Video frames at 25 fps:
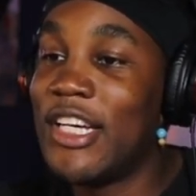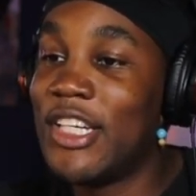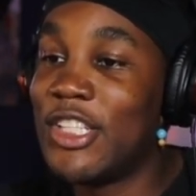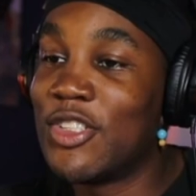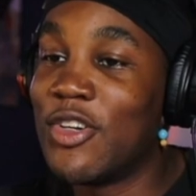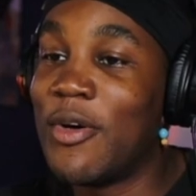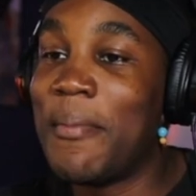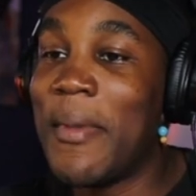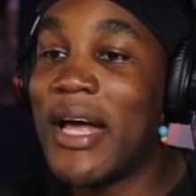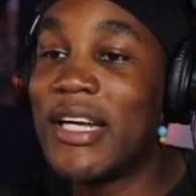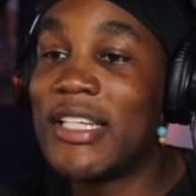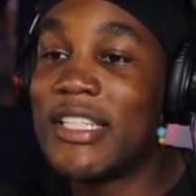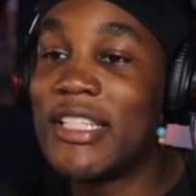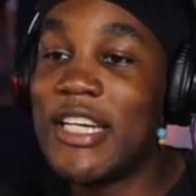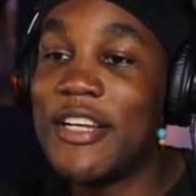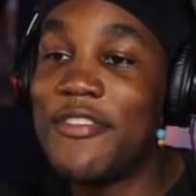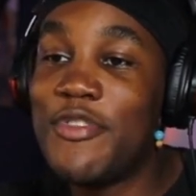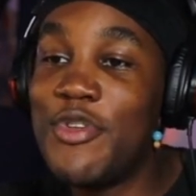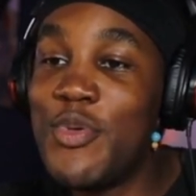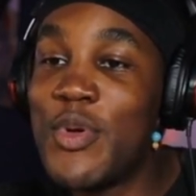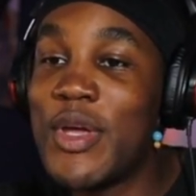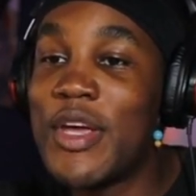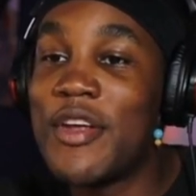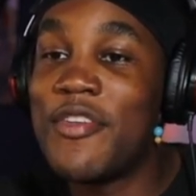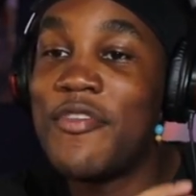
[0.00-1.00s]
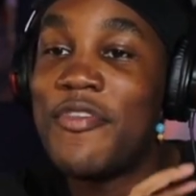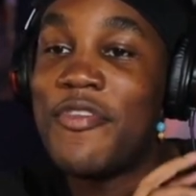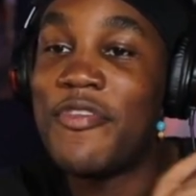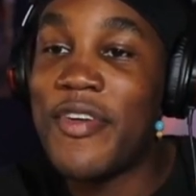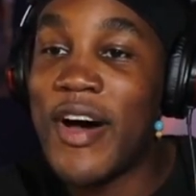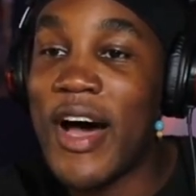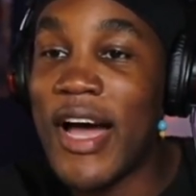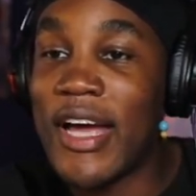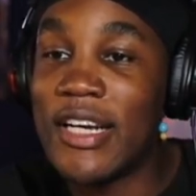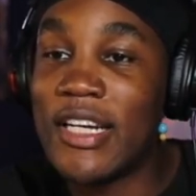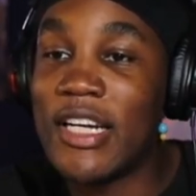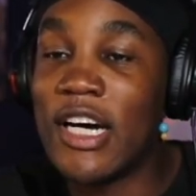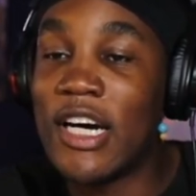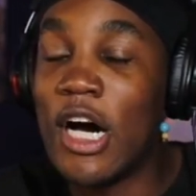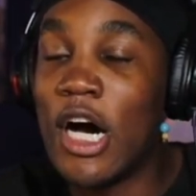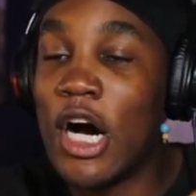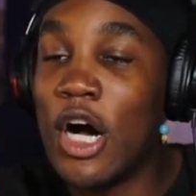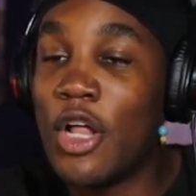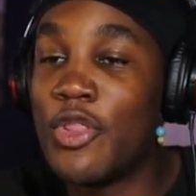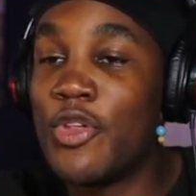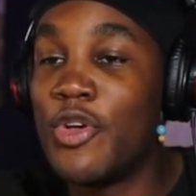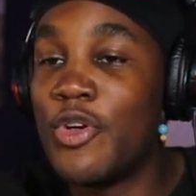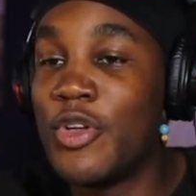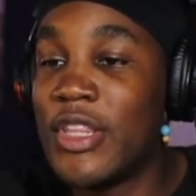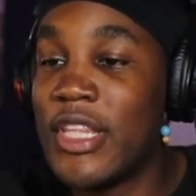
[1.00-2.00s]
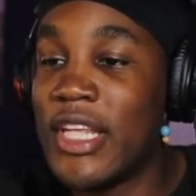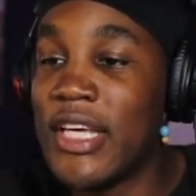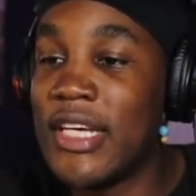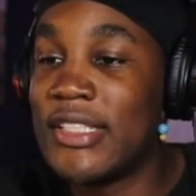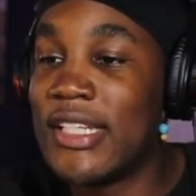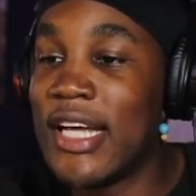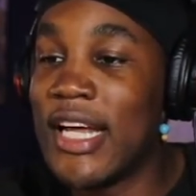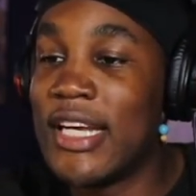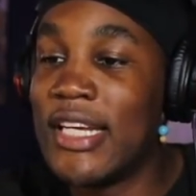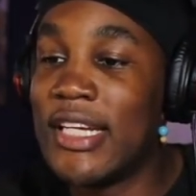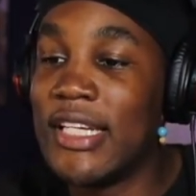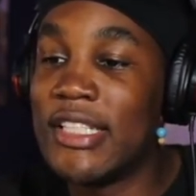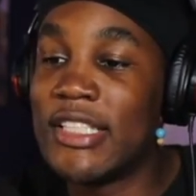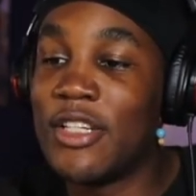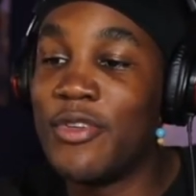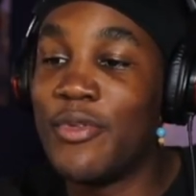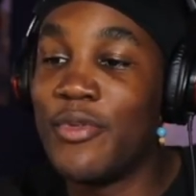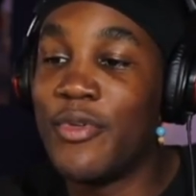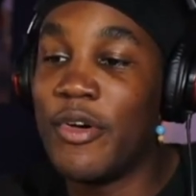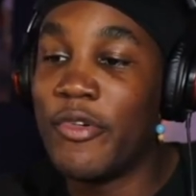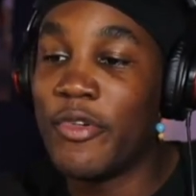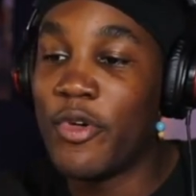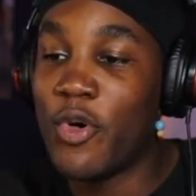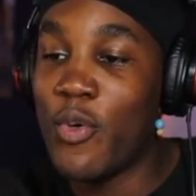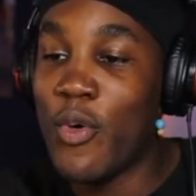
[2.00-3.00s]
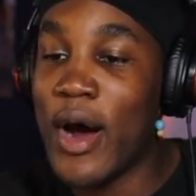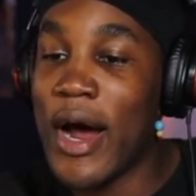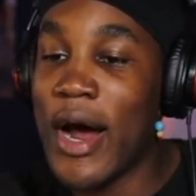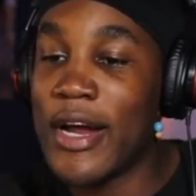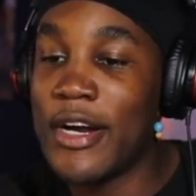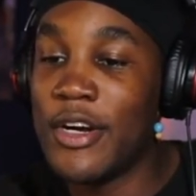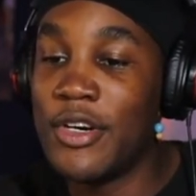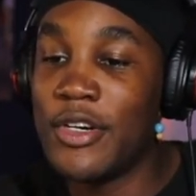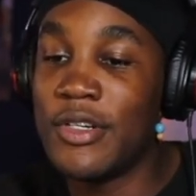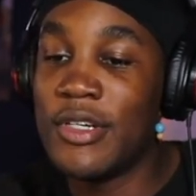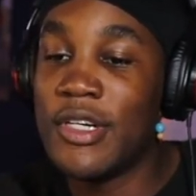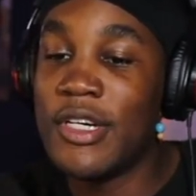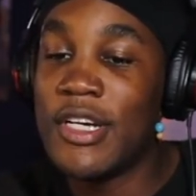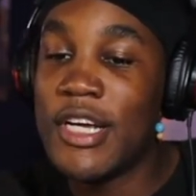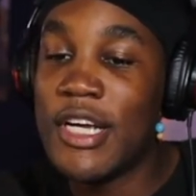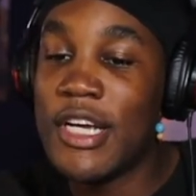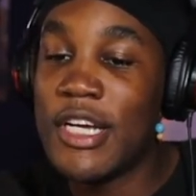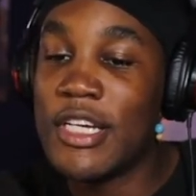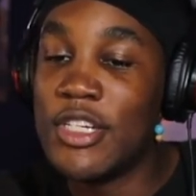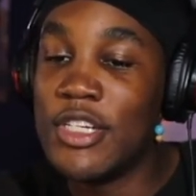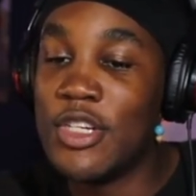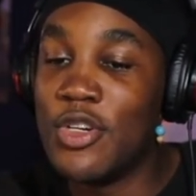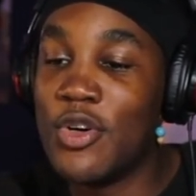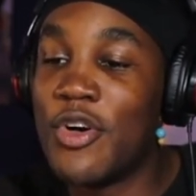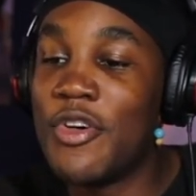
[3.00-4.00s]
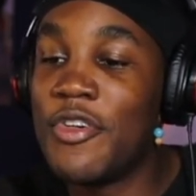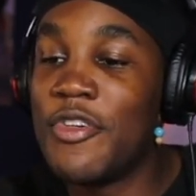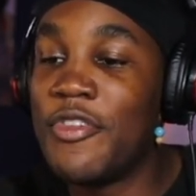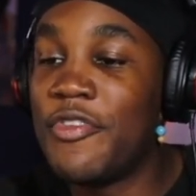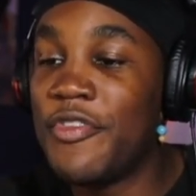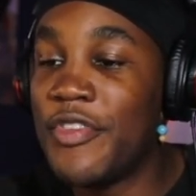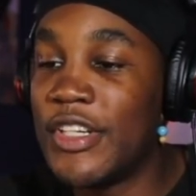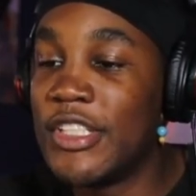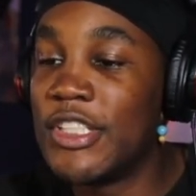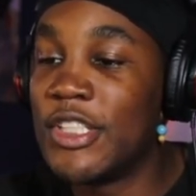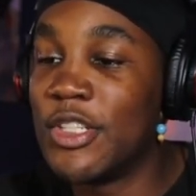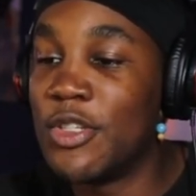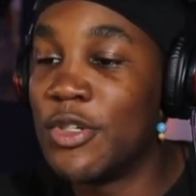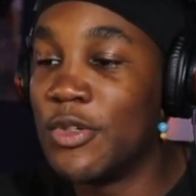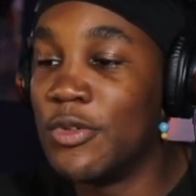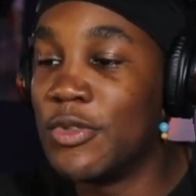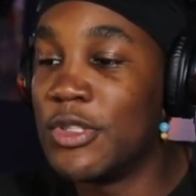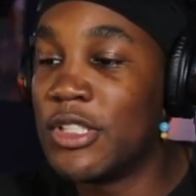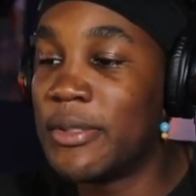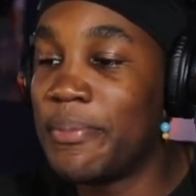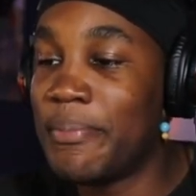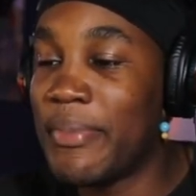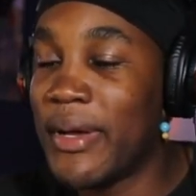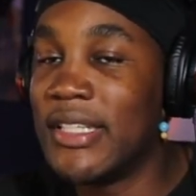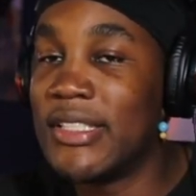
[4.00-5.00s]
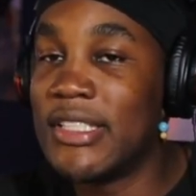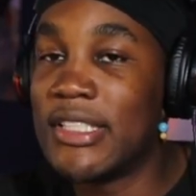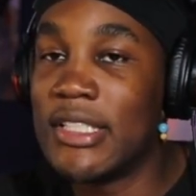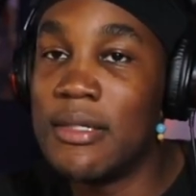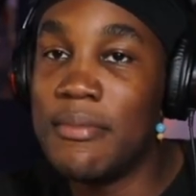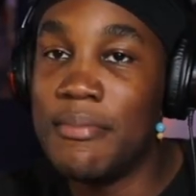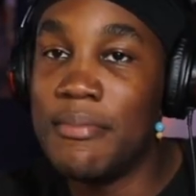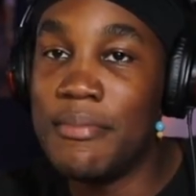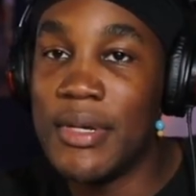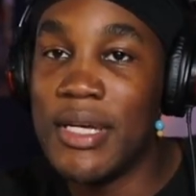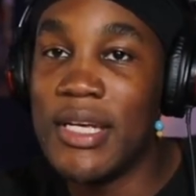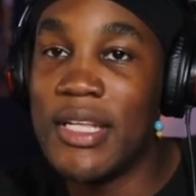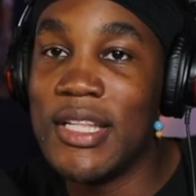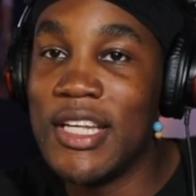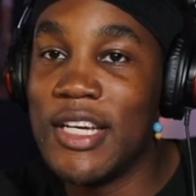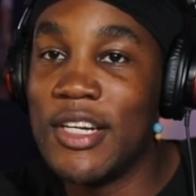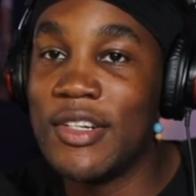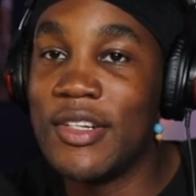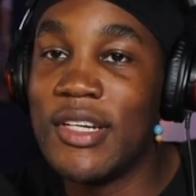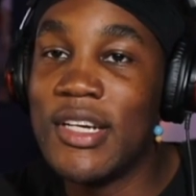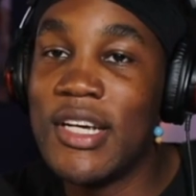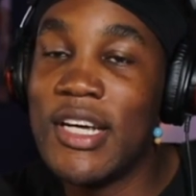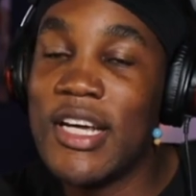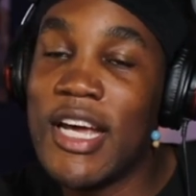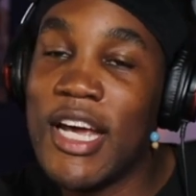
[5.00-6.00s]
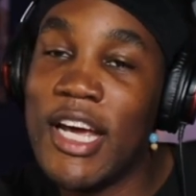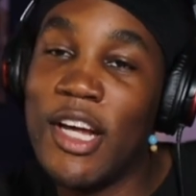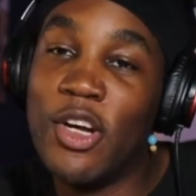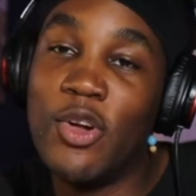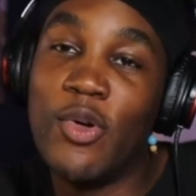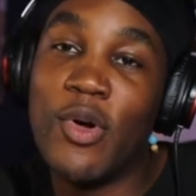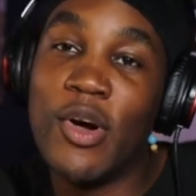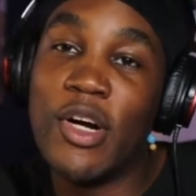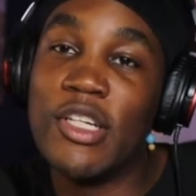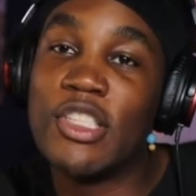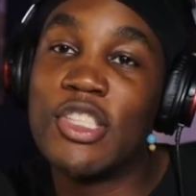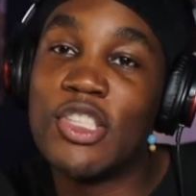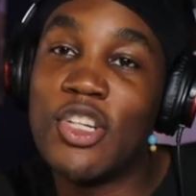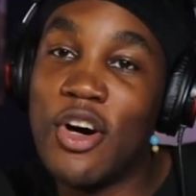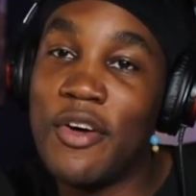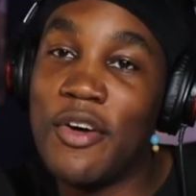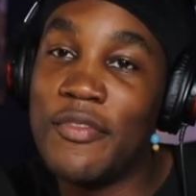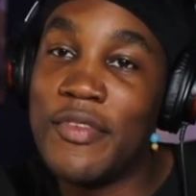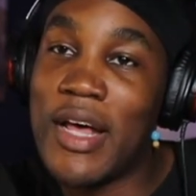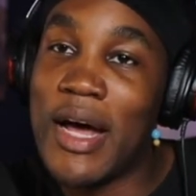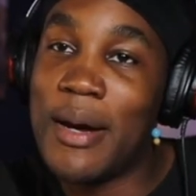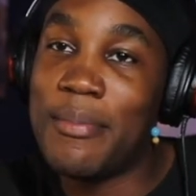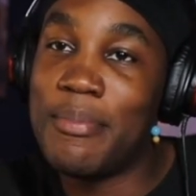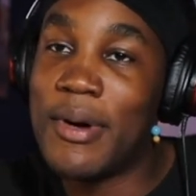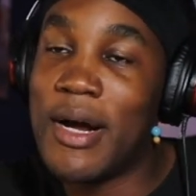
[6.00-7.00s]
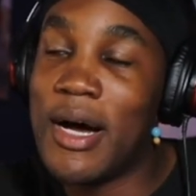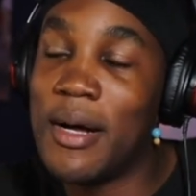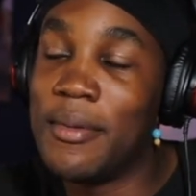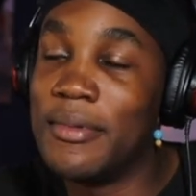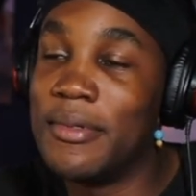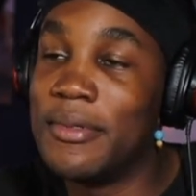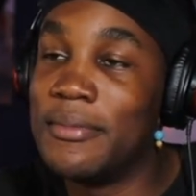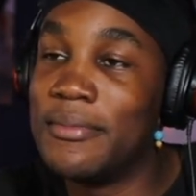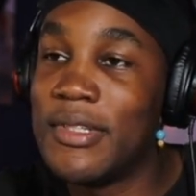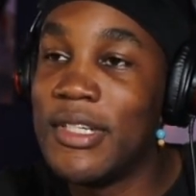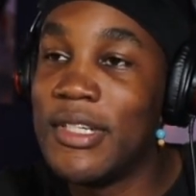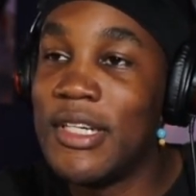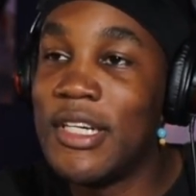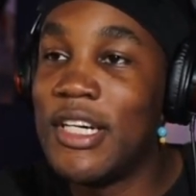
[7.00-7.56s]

So imagine if you can find other things that doesn't require your physical space to be there in order to solve that problem.